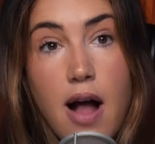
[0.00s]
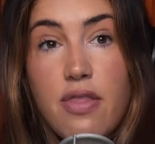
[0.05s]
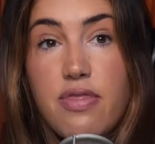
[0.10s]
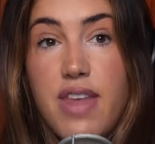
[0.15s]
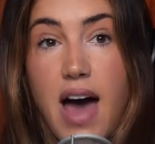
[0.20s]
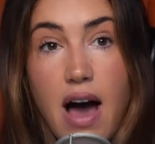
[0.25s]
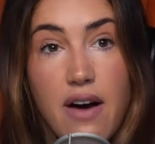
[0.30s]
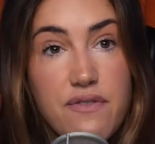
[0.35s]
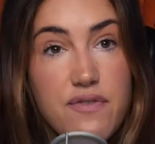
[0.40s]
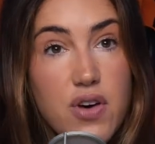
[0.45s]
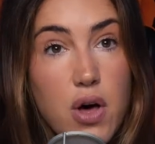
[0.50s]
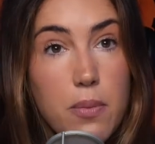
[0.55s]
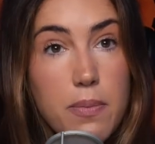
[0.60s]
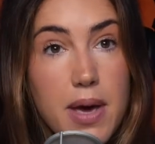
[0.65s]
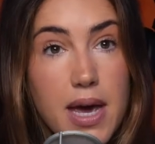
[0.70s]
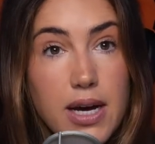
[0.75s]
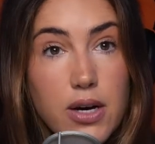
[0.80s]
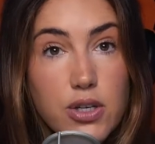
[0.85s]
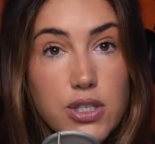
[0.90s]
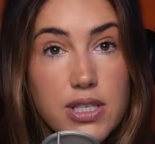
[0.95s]
That
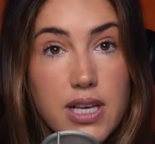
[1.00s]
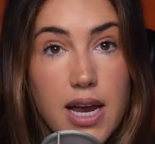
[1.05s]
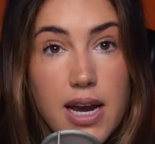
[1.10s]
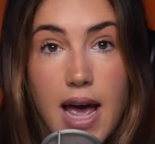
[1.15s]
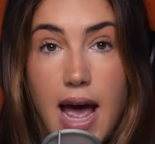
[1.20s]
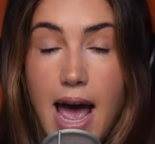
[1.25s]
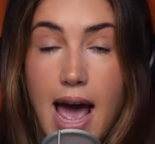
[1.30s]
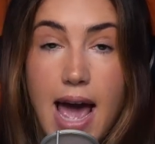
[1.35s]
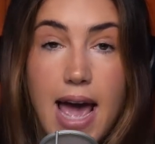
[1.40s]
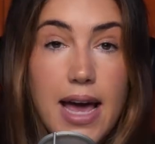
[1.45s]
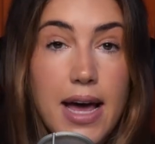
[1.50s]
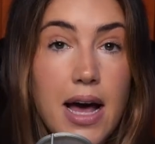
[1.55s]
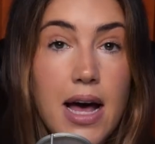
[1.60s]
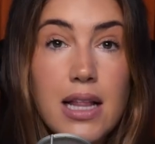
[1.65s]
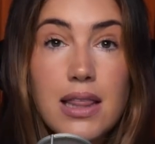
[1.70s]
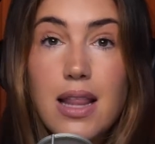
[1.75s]
filmmaker said, "Hey,